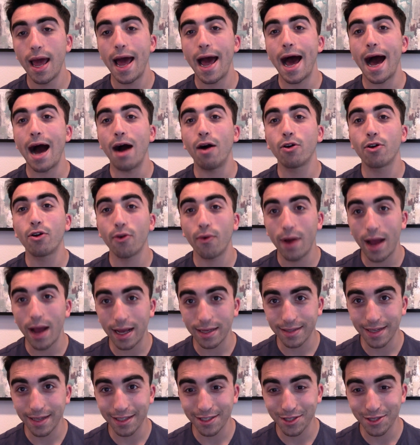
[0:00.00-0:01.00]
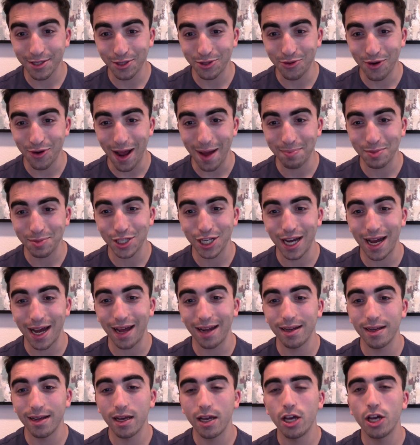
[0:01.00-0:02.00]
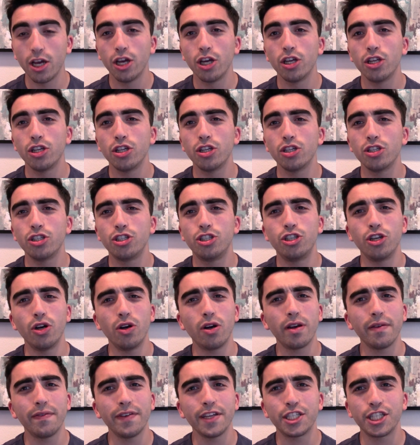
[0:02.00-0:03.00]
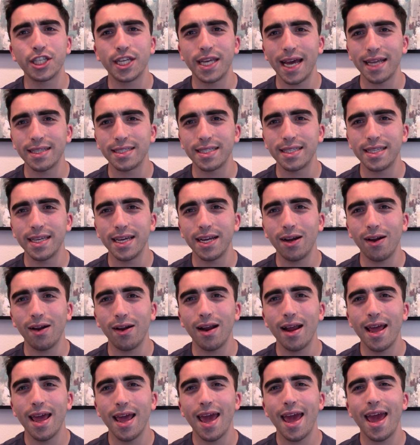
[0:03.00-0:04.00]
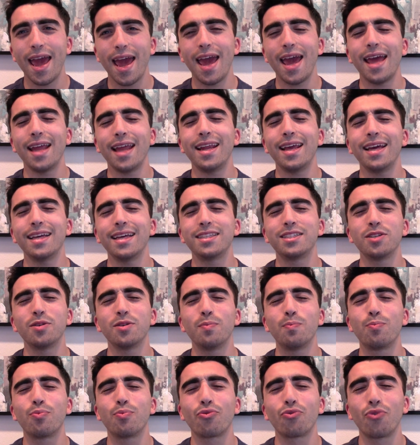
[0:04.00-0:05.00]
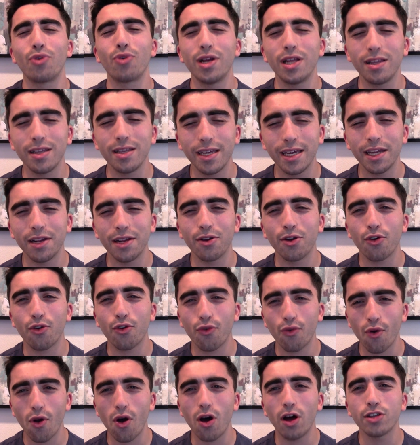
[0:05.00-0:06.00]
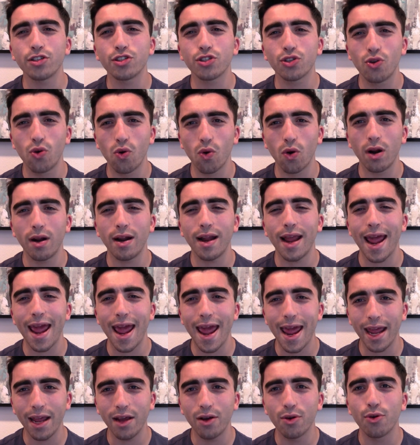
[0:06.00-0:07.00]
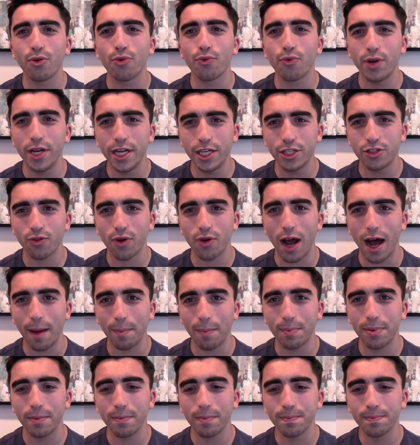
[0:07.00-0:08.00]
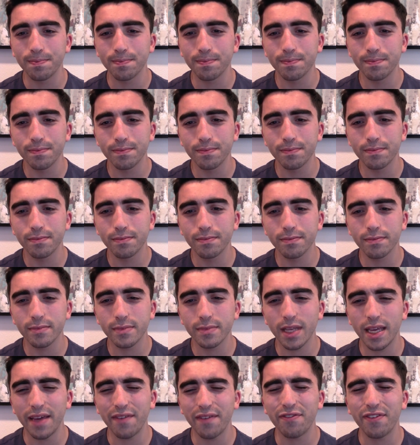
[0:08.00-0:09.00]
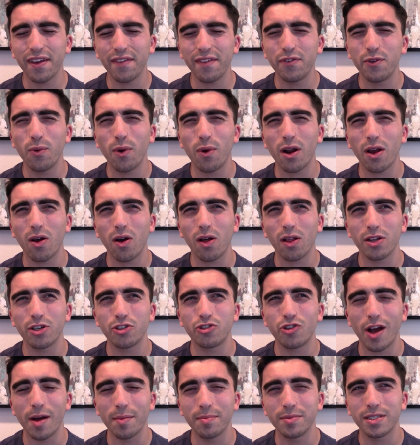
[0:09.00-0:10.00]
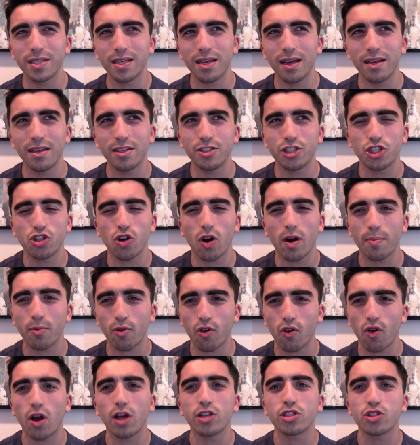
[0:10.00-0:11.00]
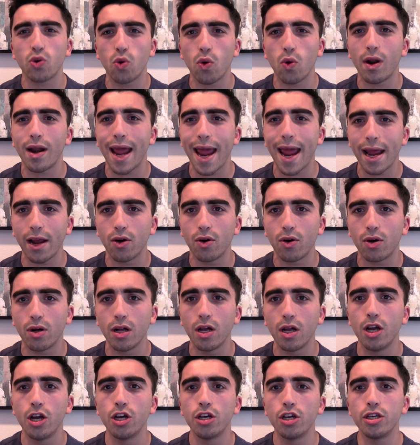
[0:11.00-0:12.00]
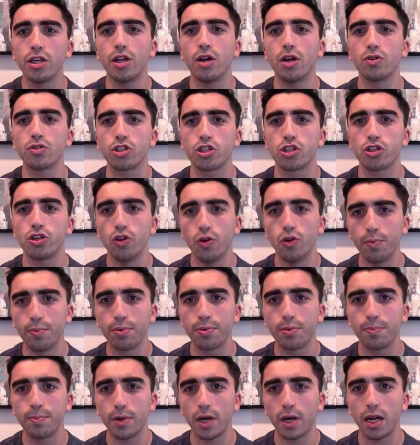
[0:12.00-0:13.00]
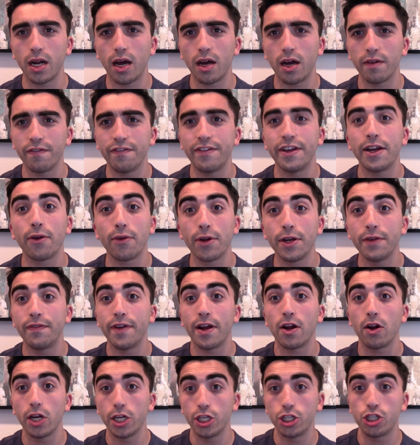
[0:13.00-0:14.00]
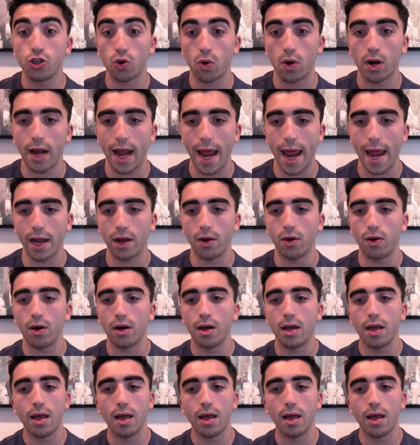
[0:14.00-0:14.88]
Alcaraz hits the drop shot. Djokovic gets there and hits a brilliant cross-court angle redrop, if you want to call it a drop. It's a sharp cross-court angle, you know, scoop, but a very, very short angle.